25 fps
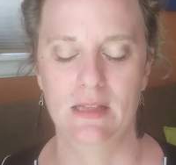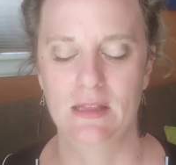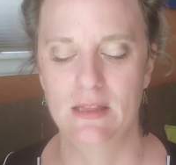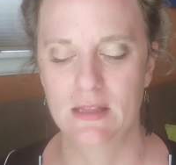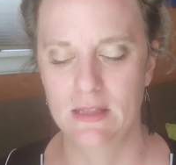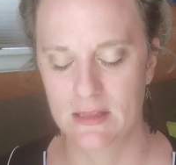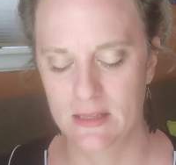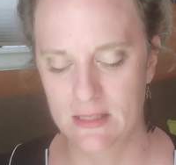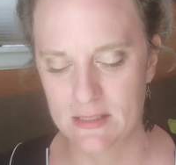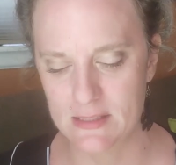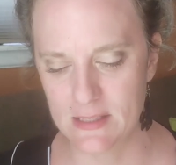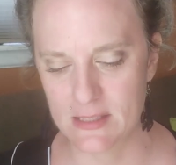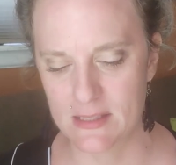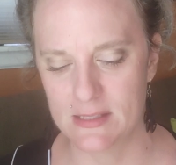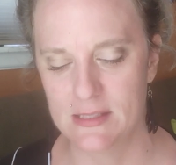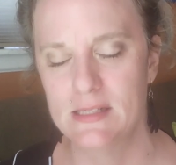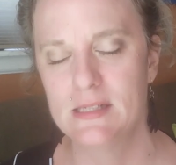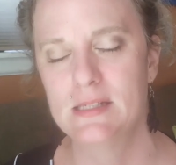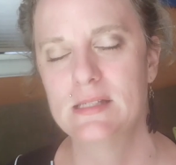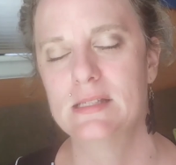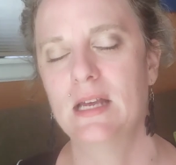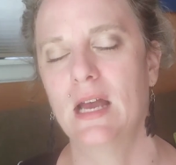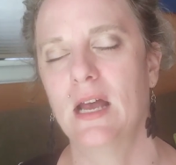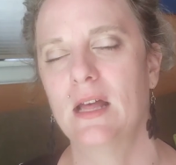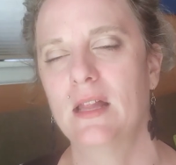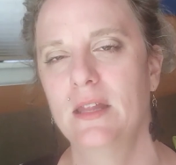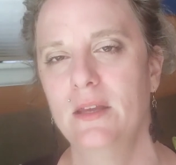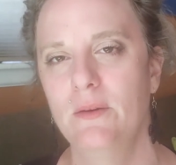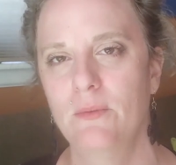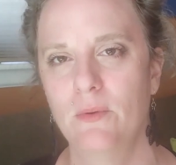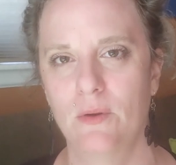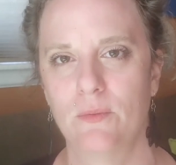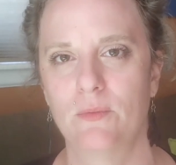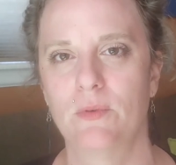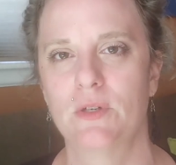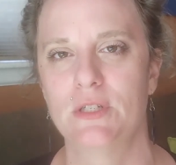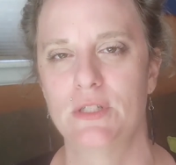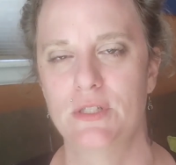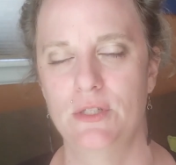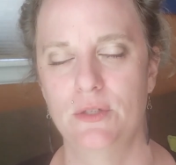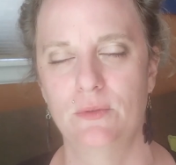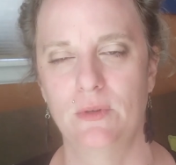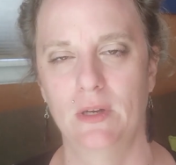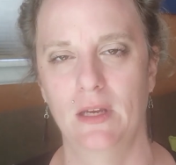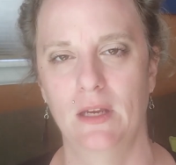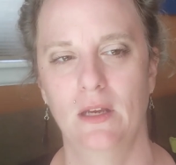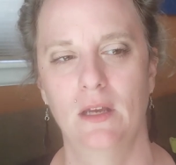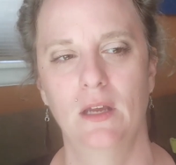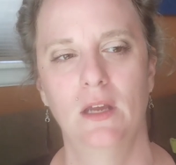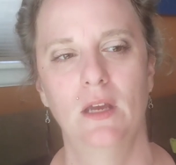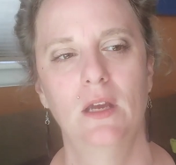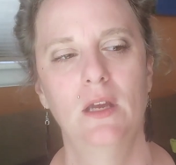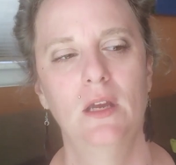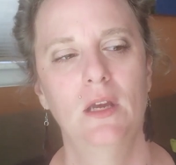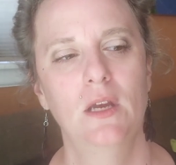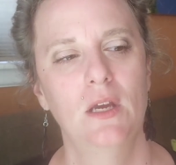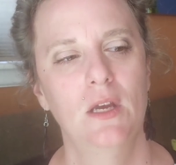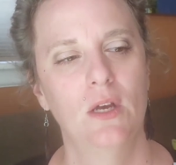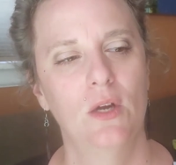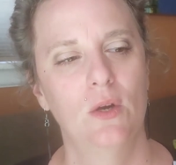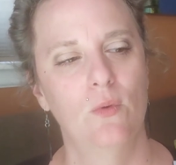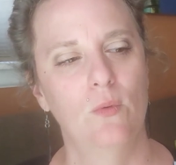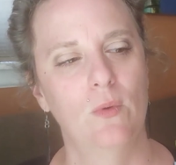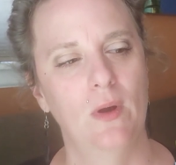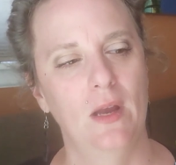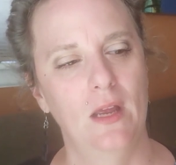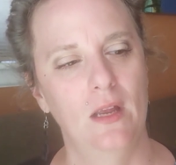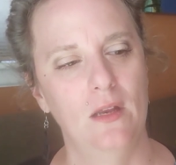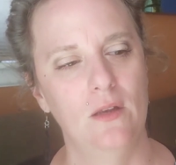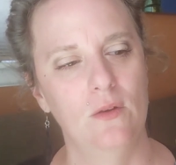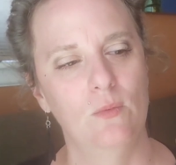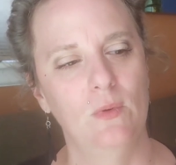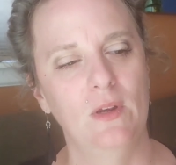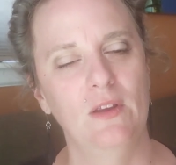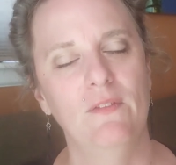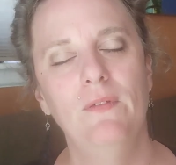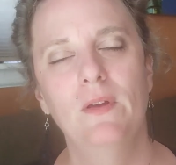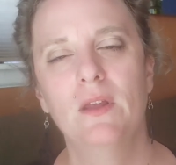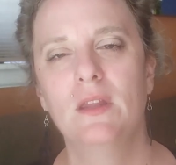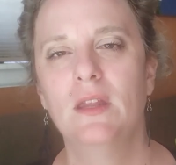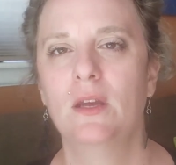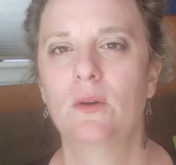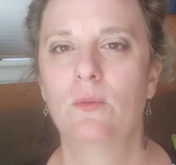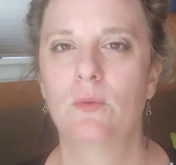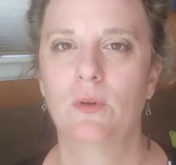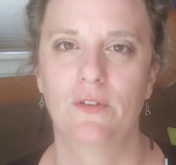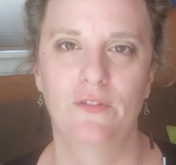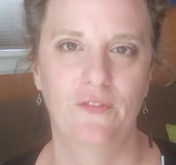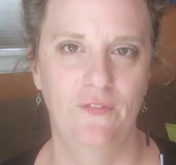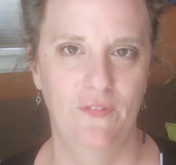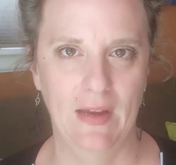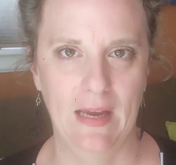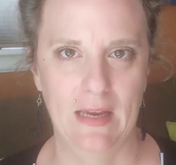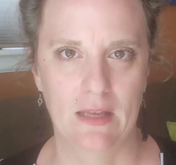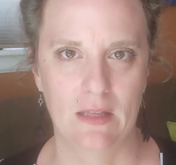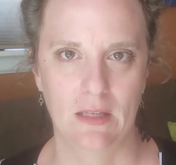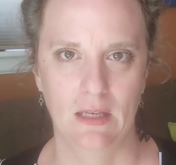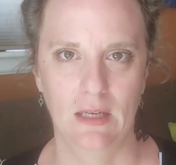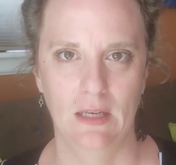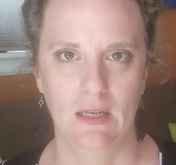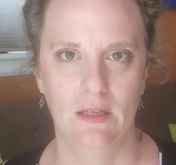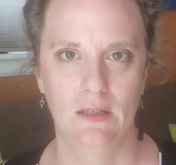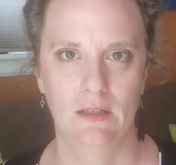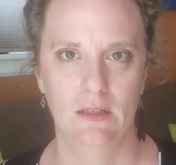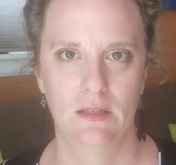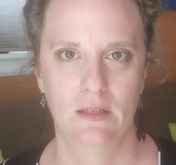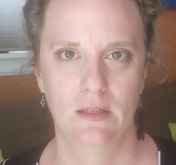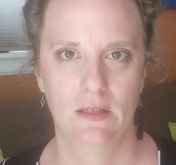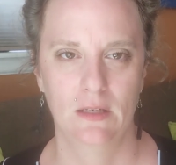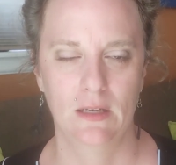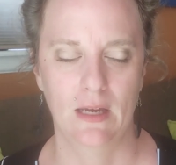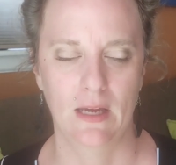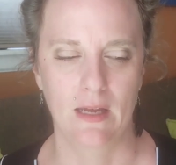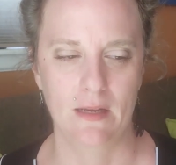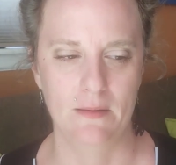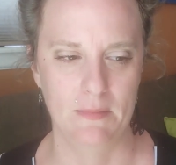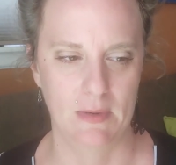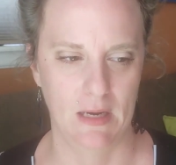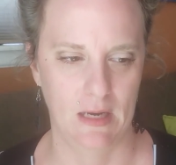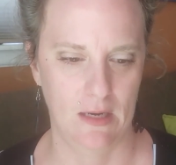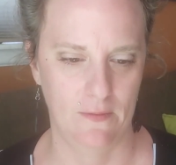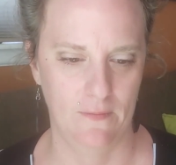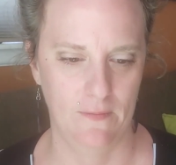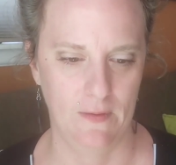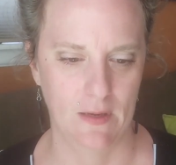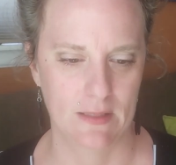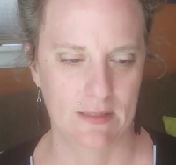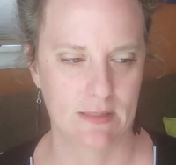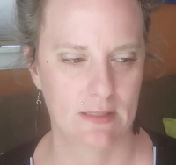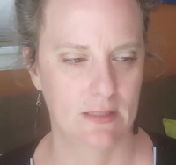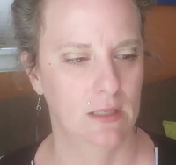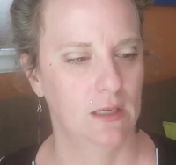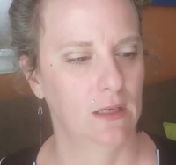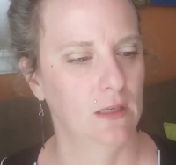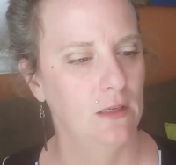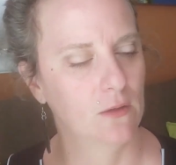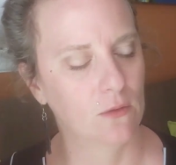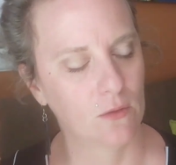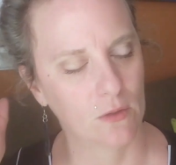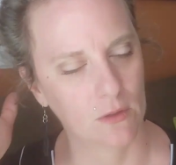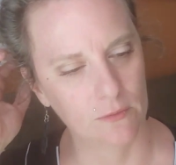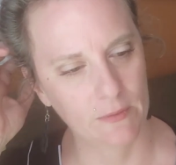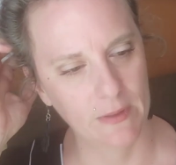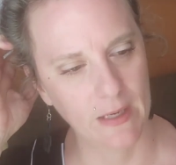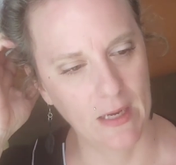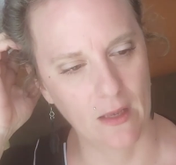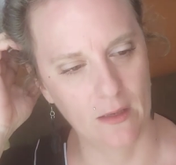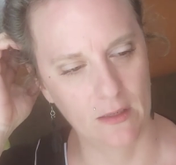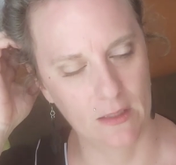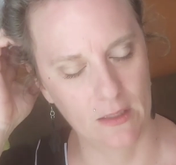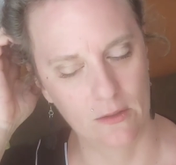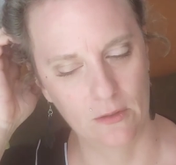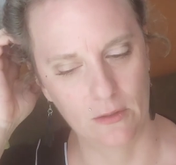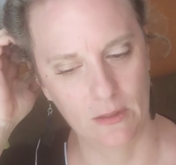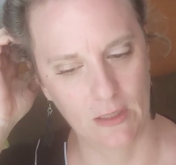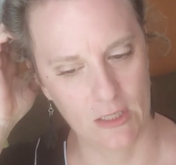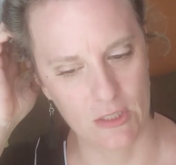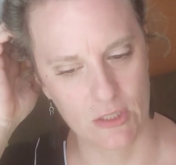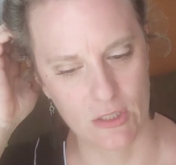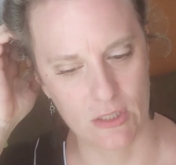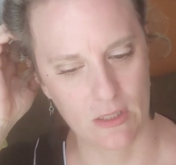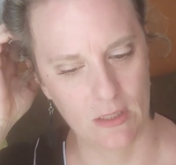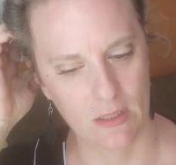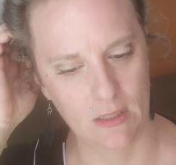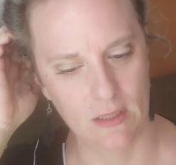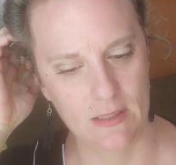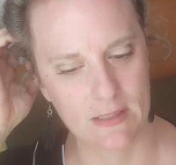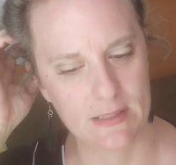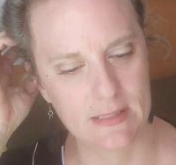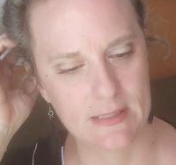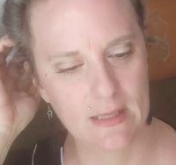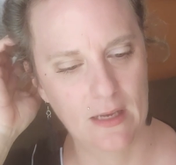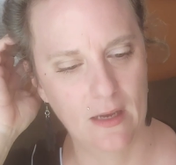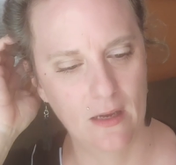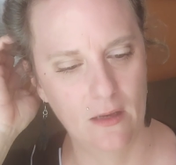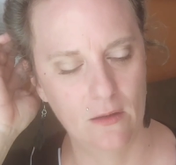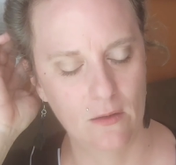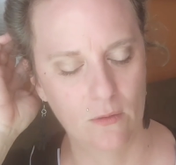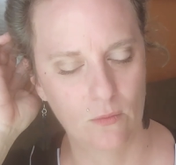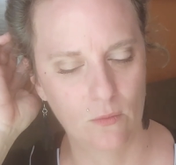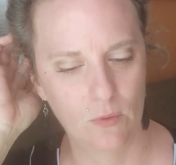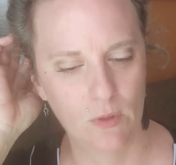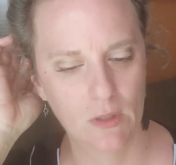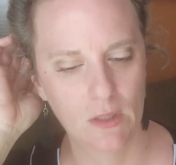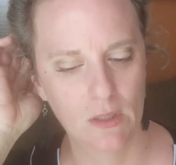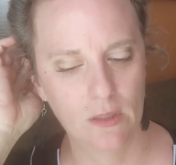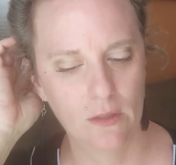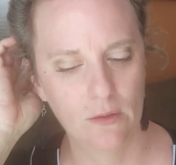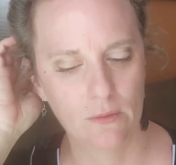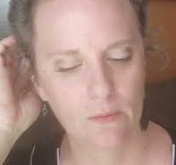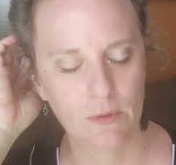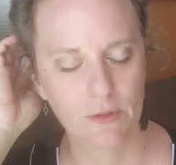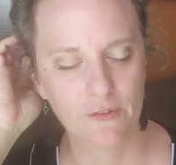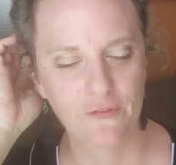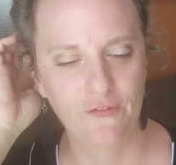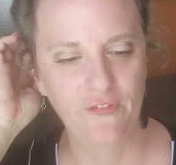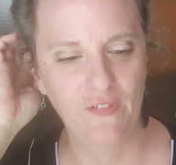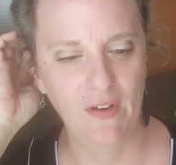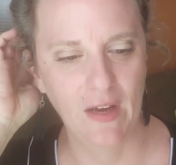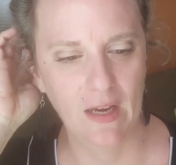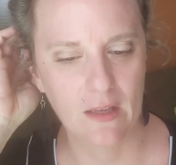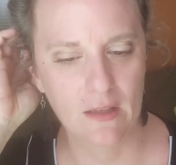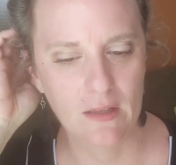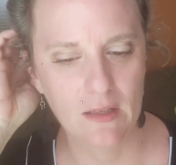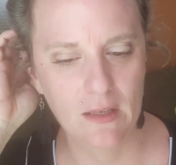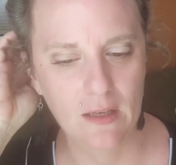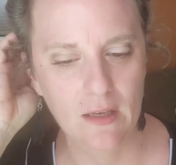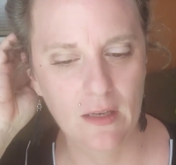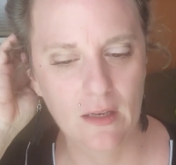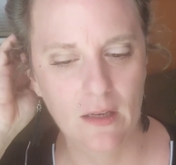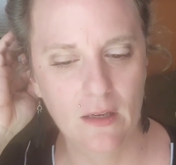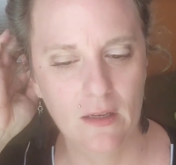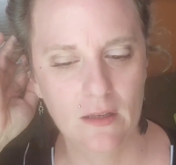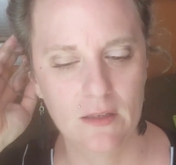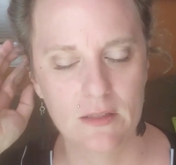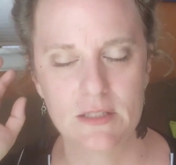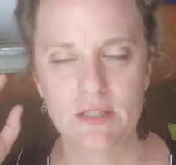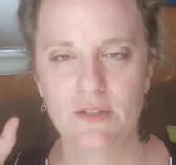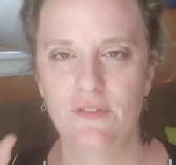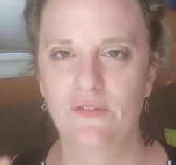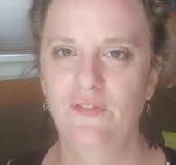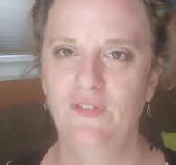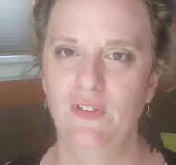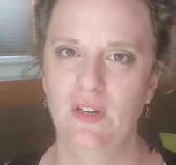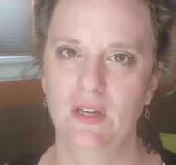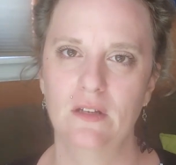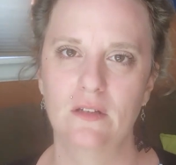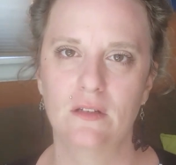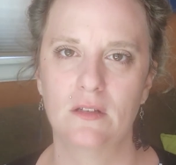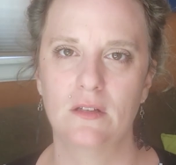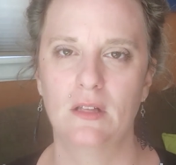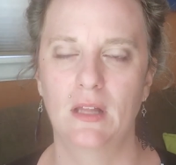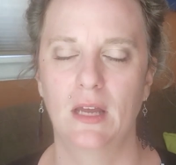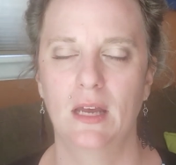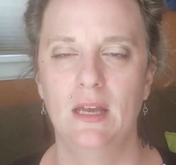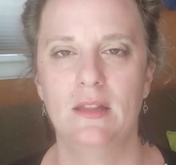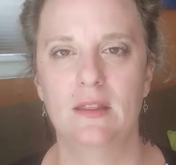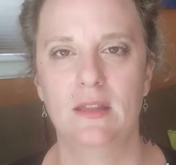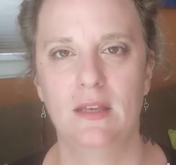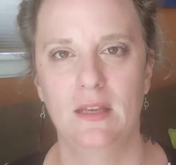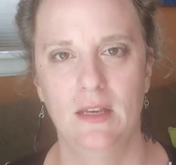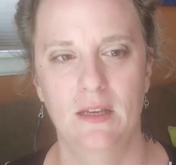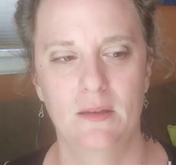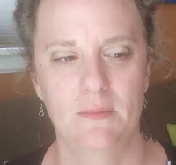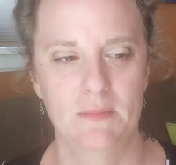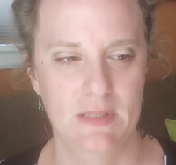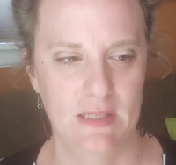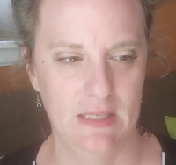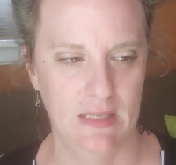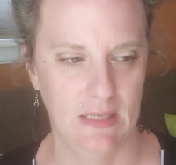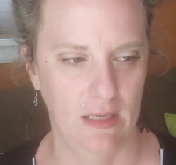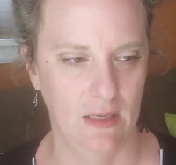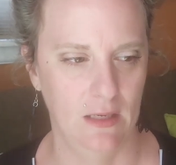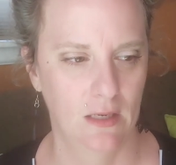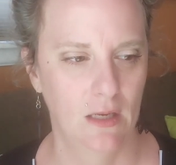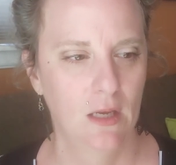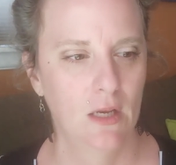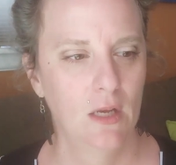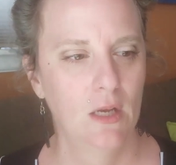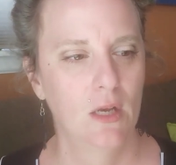And this is exactly what we're doing when we feel like we're failing at manifesting or reality creation, is that we're, we're failing to feel like the E M T.